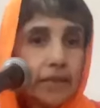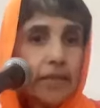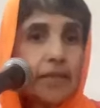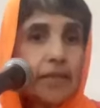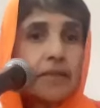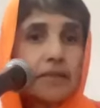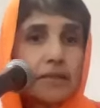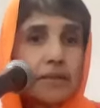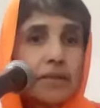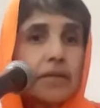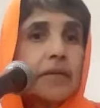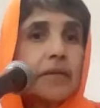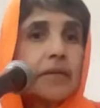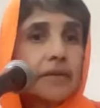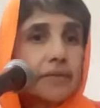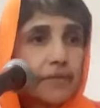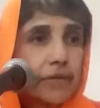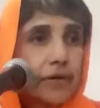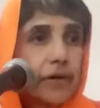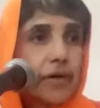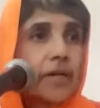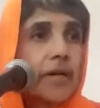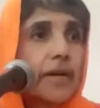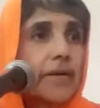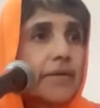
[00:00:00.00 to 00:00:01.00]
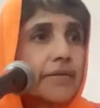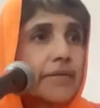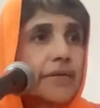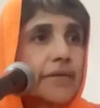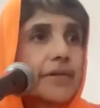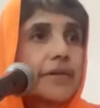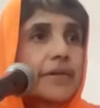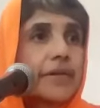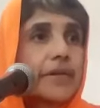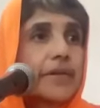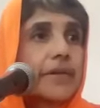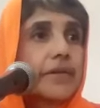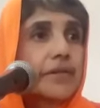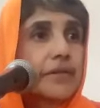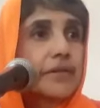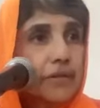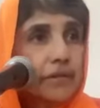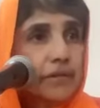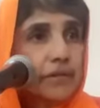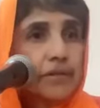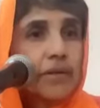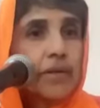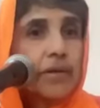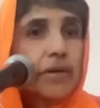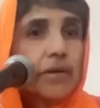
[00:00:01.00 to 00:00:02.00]
this forever,
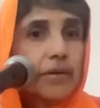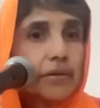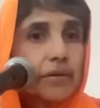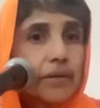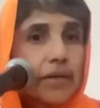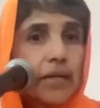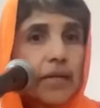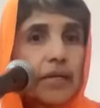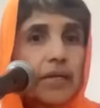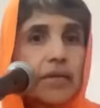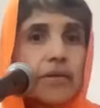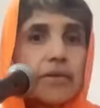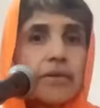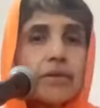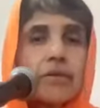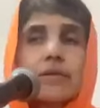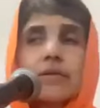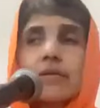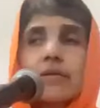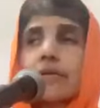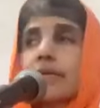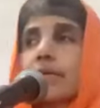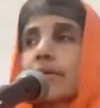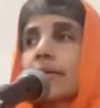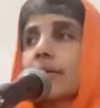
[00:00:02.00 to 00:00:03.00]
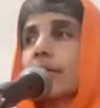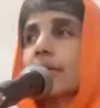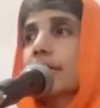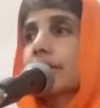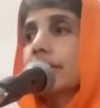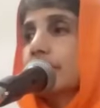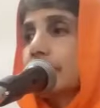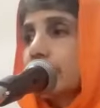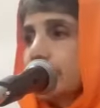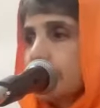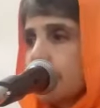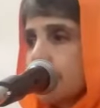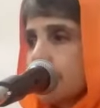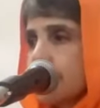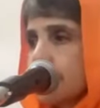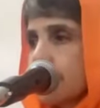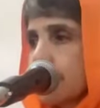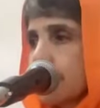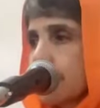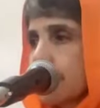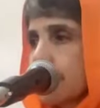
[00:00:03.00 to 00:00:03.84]
this secure, this